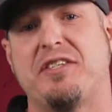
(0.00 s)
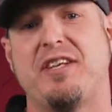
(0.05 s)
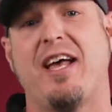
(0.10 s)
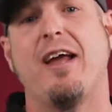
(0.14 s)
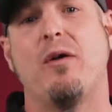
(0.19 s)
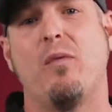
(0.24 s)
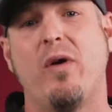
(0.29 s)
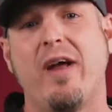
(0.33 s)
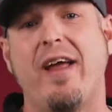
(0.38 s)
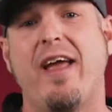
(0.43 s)

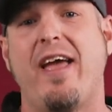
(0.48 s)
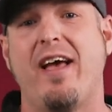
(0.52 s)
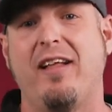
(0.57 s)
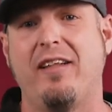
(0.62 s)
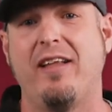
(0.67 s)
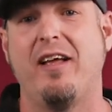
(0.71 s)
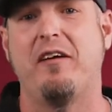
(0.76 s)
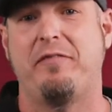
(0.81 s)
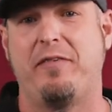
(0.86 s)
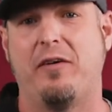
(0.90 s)
Xyway
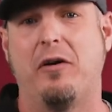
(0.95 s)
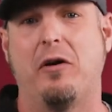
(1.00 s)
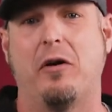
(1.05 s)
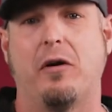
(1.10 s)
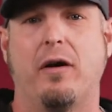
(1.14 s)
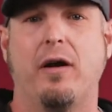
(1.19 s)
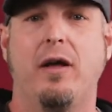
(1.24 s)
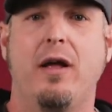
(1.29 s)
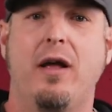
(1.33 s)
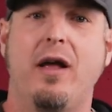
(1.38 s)

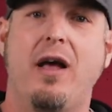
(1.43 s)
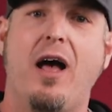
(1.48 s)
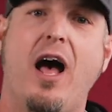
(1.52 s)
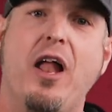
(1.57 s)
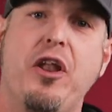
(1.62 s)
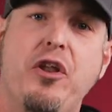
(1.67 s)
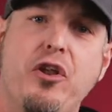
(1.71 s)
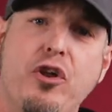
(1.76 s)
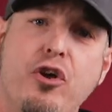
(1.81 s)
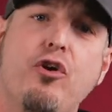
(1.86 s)
LFR,
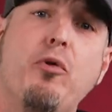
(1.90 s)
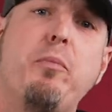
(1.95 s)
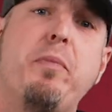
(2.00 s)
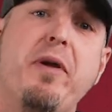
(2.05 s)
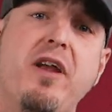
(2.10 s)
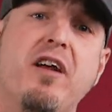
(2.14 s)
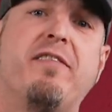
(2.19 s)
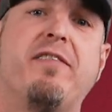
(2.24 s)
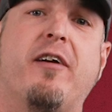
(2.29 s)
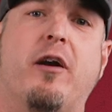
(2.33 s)
a new
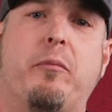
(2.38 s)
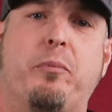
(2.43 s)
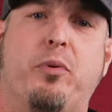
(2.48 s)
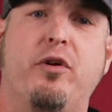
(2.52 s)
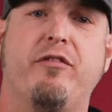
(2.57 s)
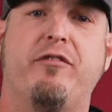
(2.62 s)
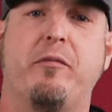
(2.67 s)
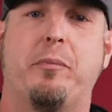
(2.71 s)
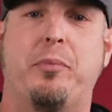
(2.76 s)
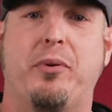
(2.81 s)
PFR
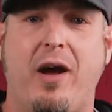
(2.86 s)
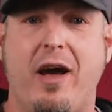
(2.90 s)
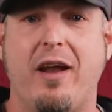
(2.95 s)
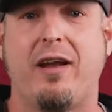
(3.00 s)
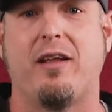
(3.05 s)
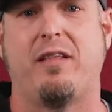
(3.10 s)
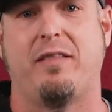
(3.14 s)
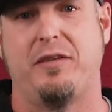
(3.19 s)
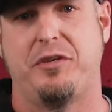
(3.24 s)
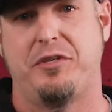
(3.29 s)
proven
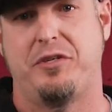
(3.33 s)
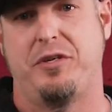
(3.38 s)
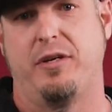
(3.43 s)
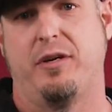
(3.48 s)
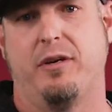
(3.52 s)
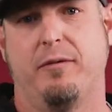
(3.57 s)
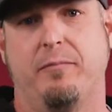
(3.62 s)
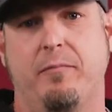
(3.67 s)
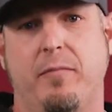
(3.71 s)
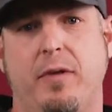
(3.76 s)
product this
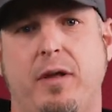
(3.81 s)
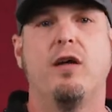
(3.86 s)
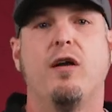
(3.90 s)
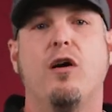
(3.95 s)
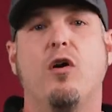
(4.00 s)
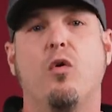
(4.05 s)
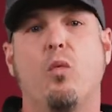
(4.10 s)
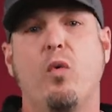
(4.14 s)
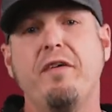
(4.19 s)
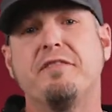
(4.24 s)
year.
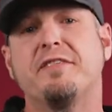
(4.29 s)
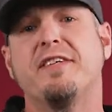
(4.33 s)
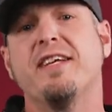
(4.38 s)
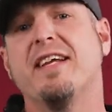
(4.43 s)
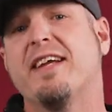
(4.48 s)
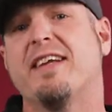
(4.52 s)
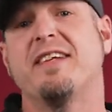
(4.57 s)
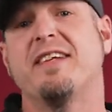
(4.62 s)
We've seen